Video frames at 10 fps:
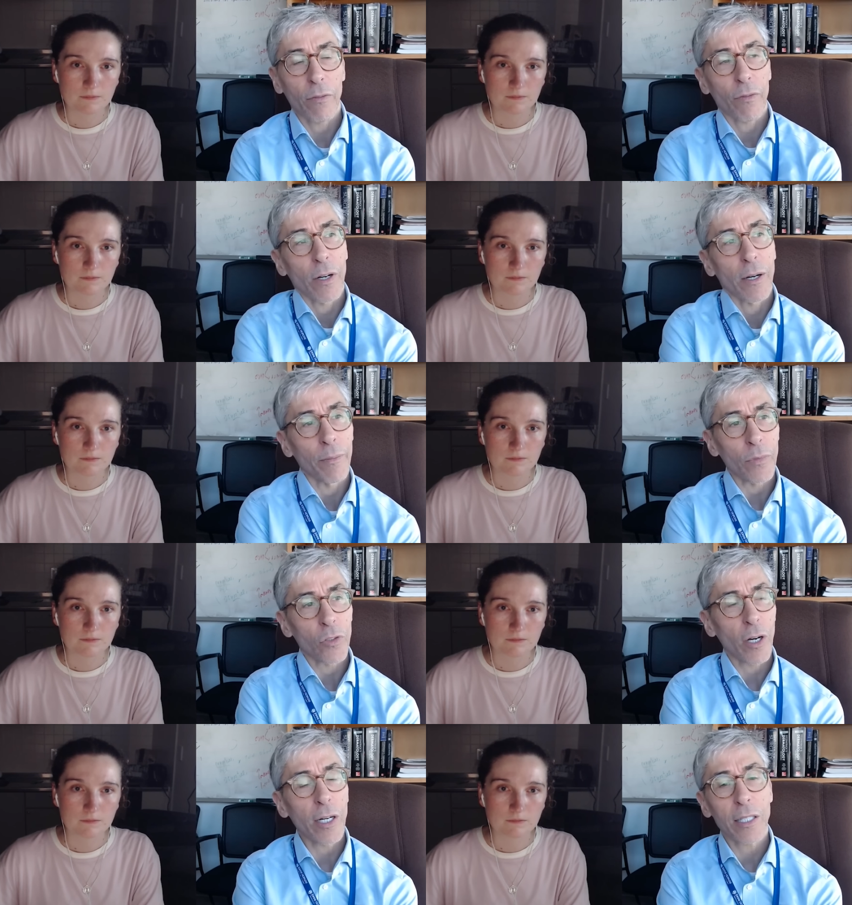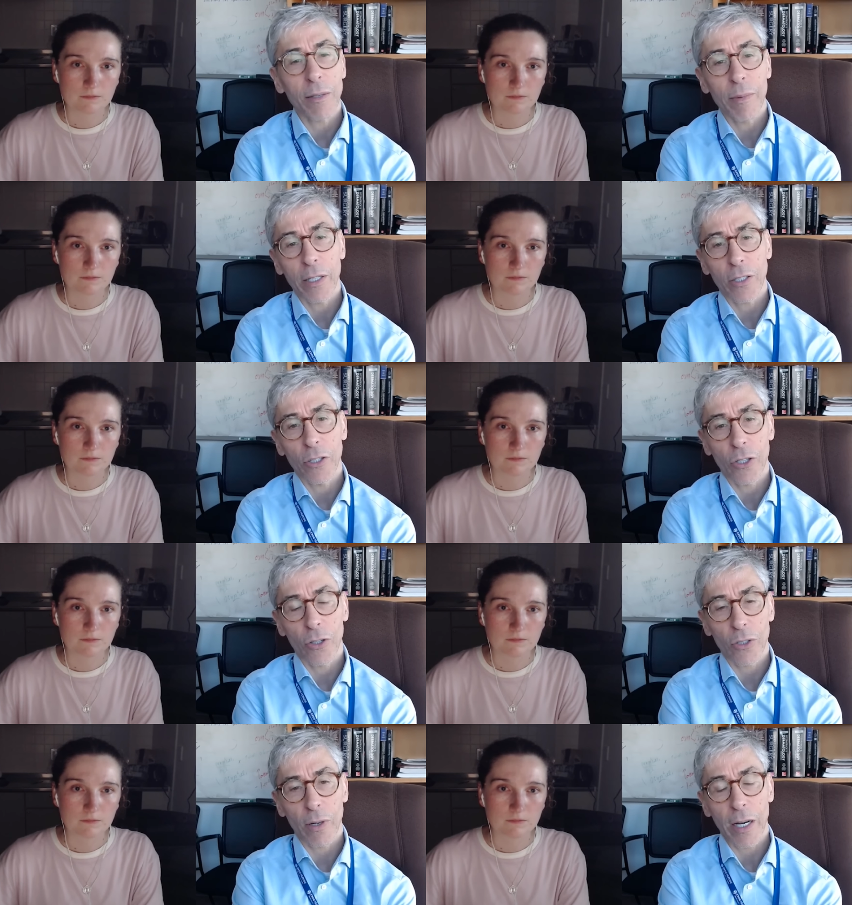Speaker 1: of um, trying to submit it to
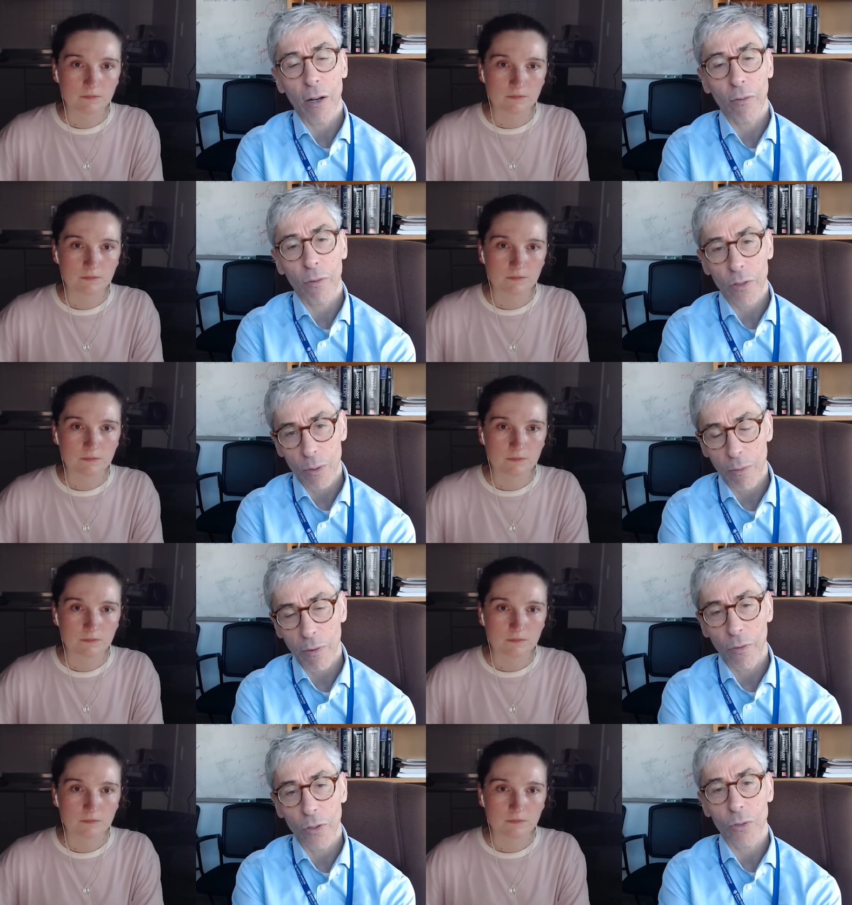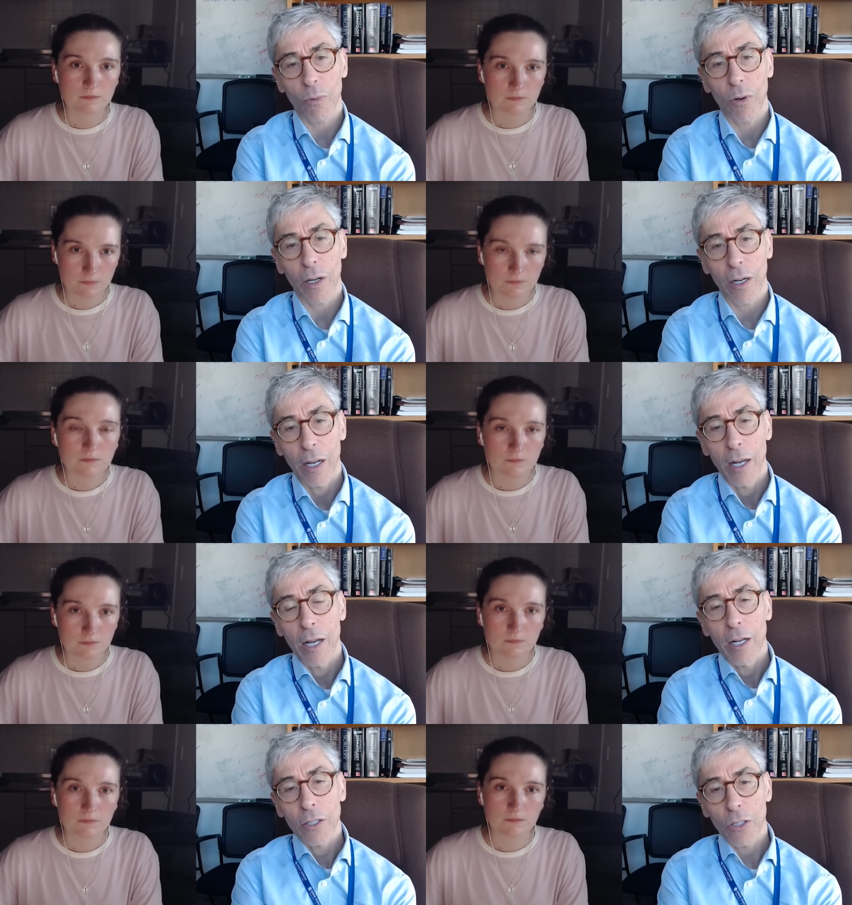journals right now from some of our first work
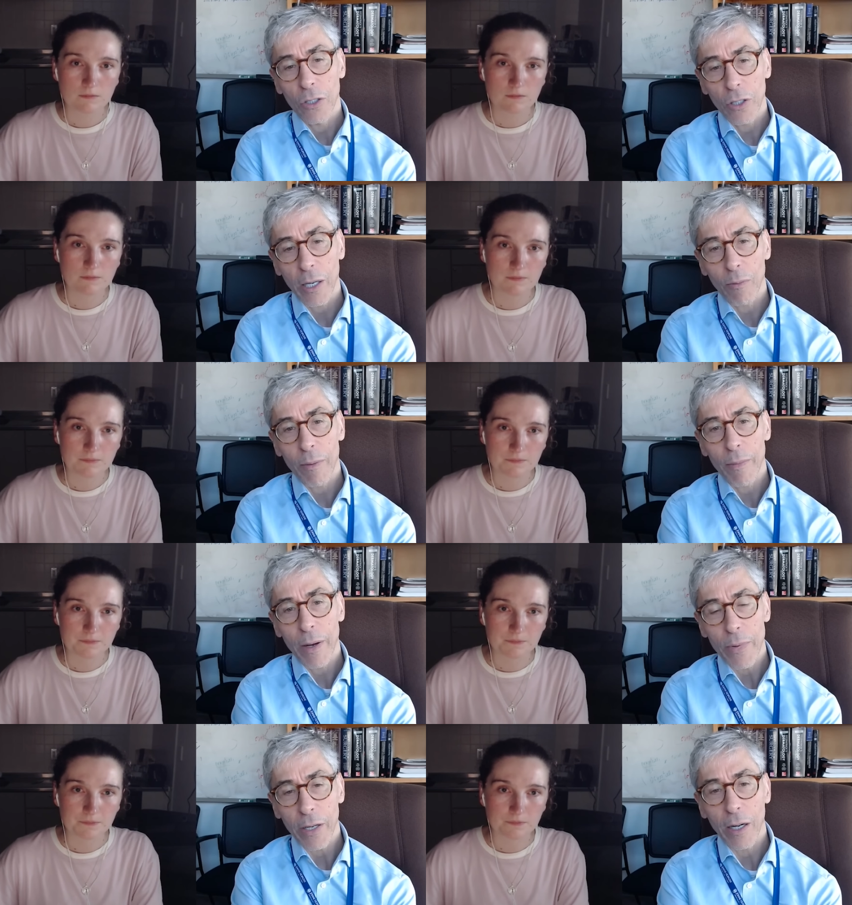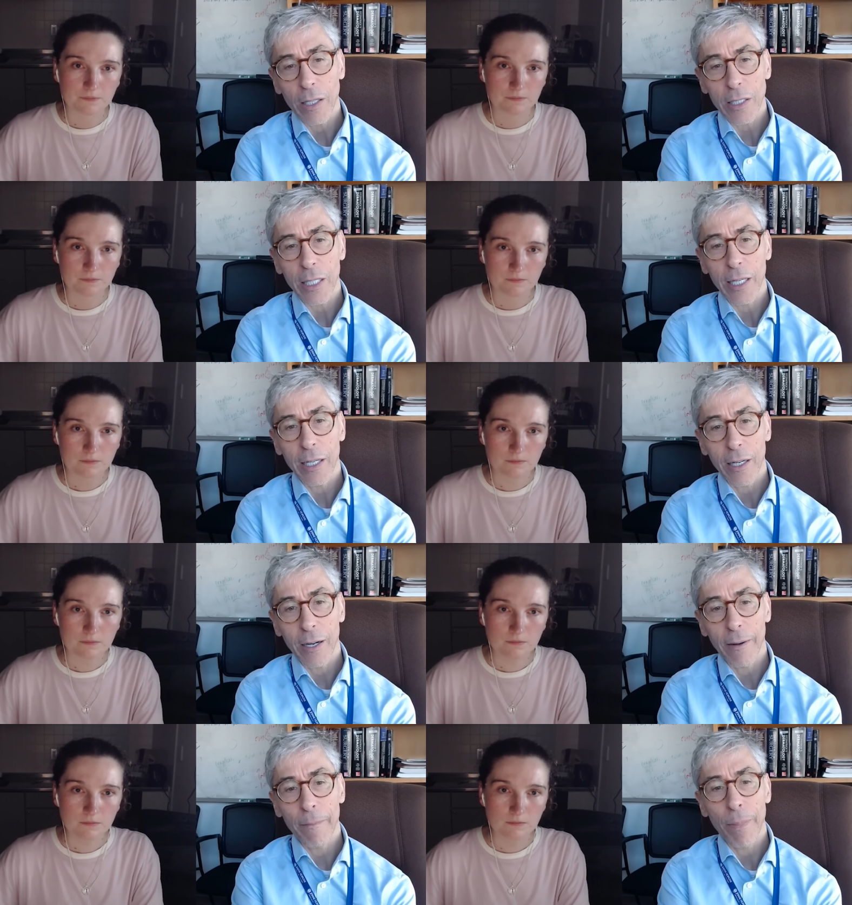to look at what might be causing it,
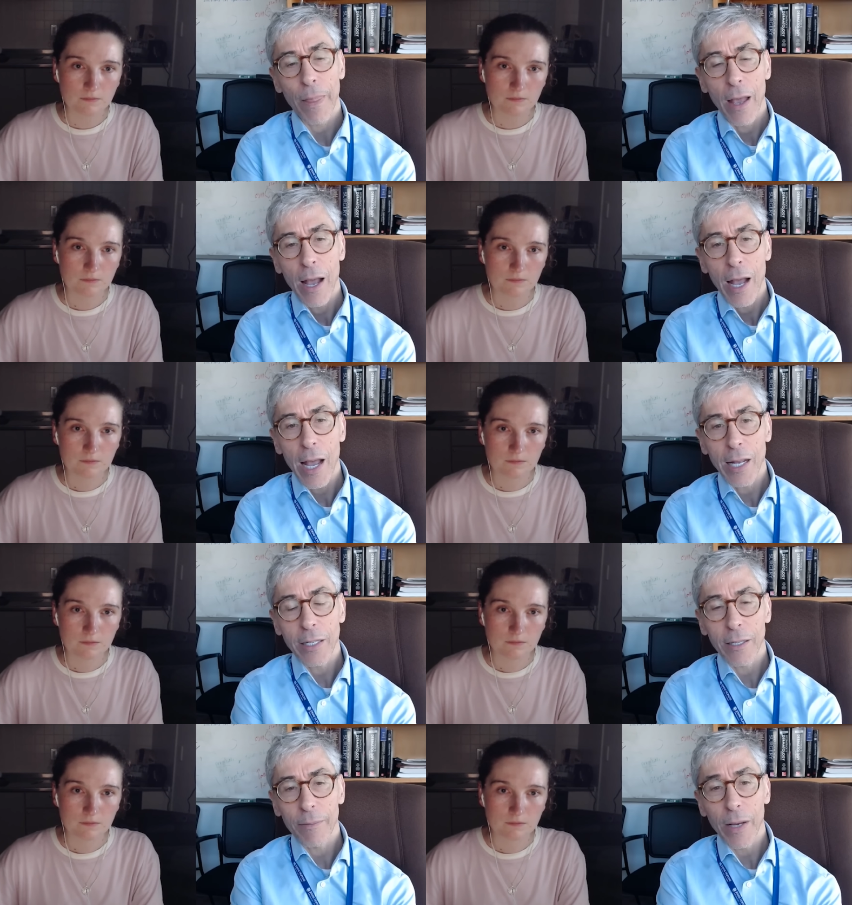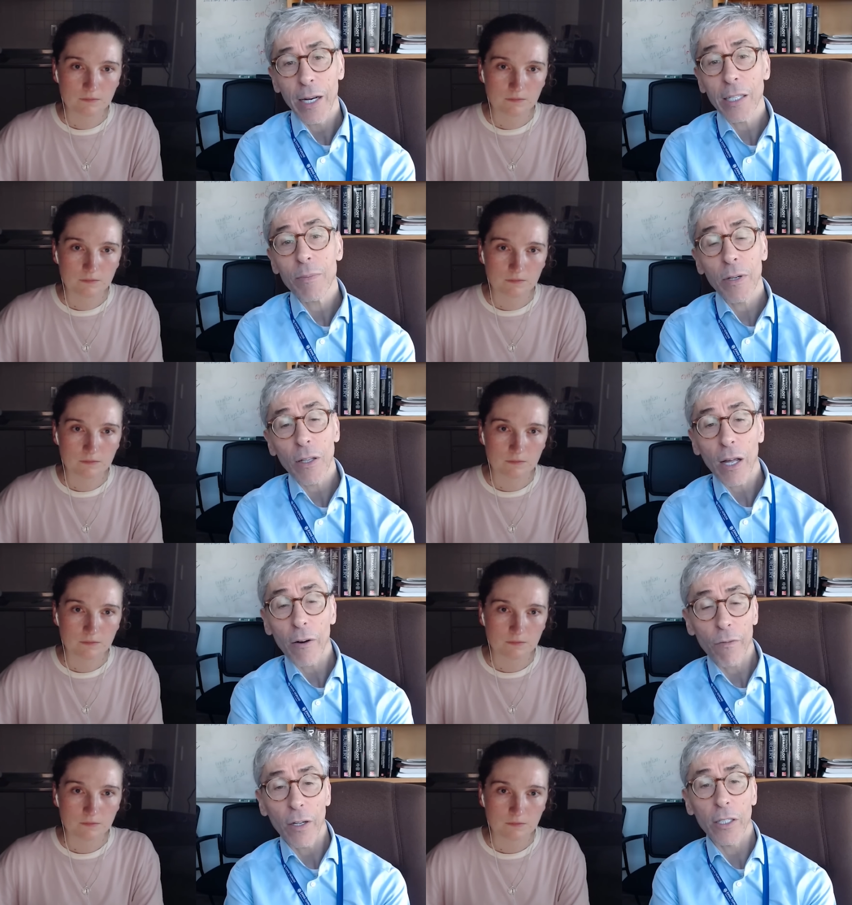um, and um, and it's been a lot
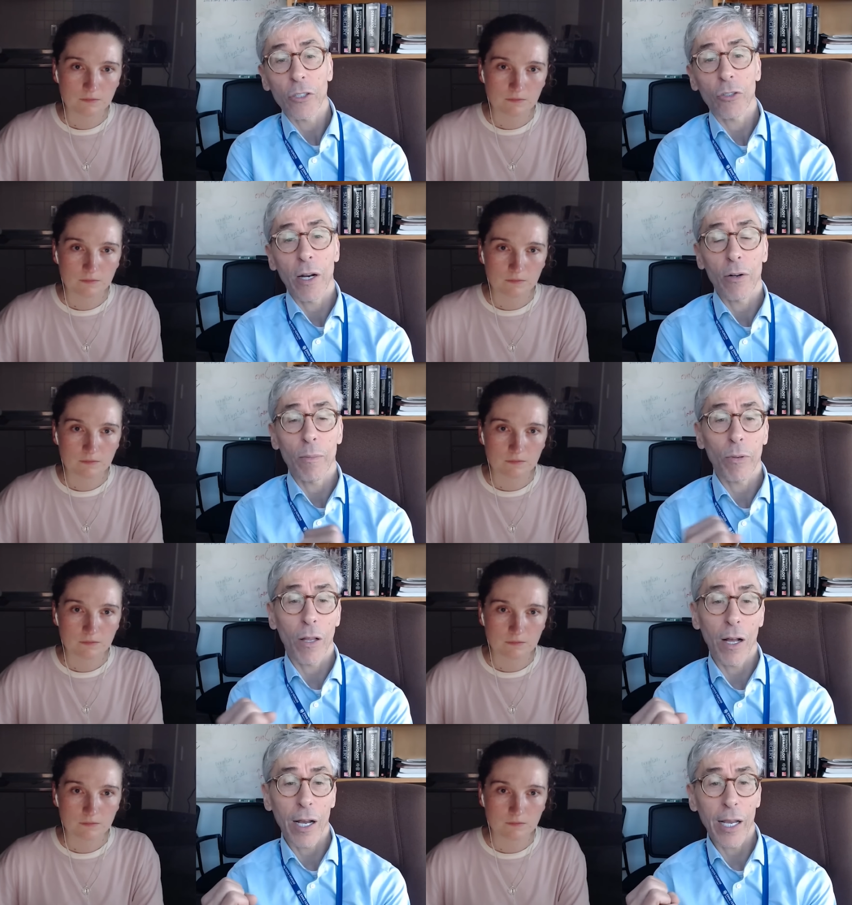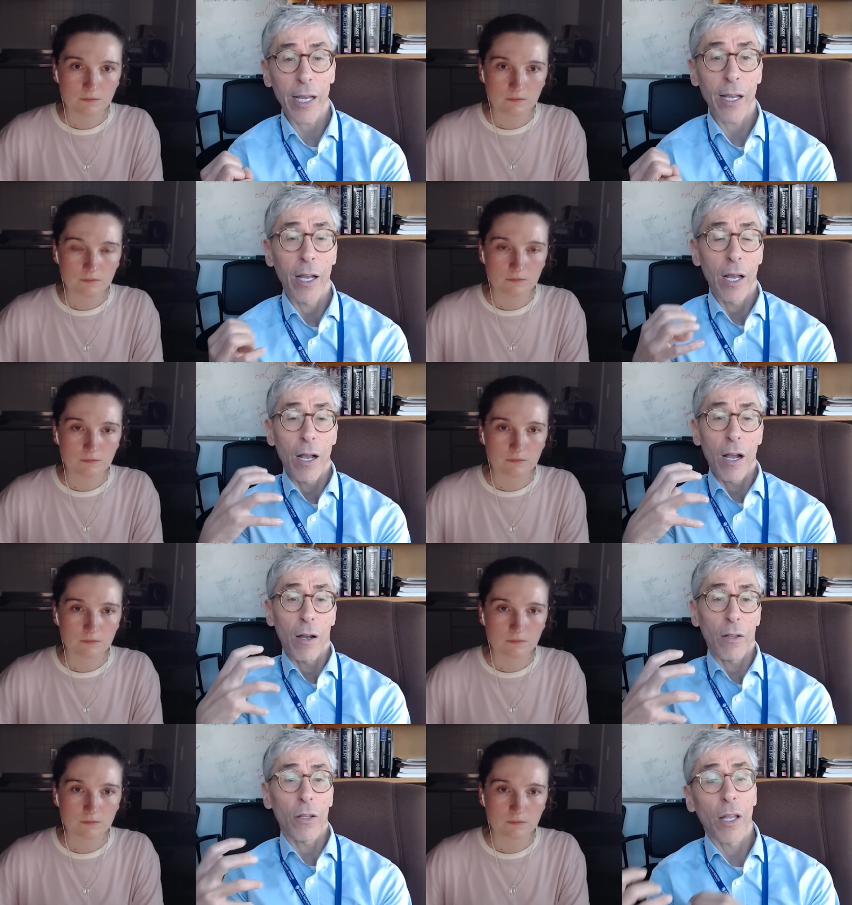of fun to try to apply
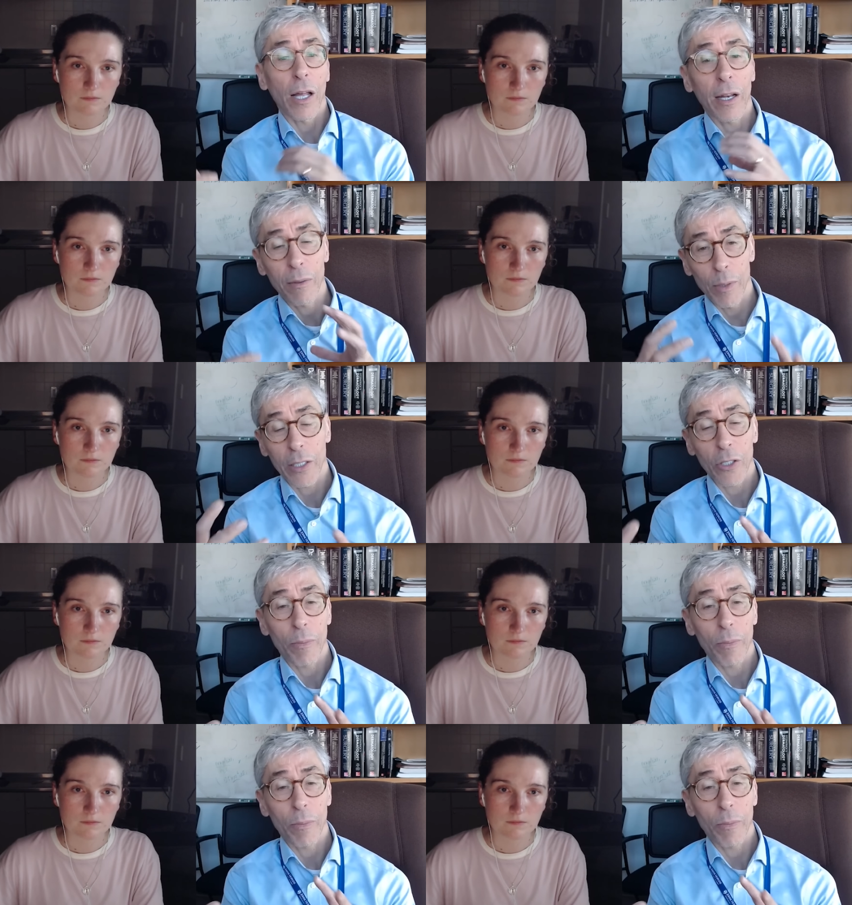a lot of the molecular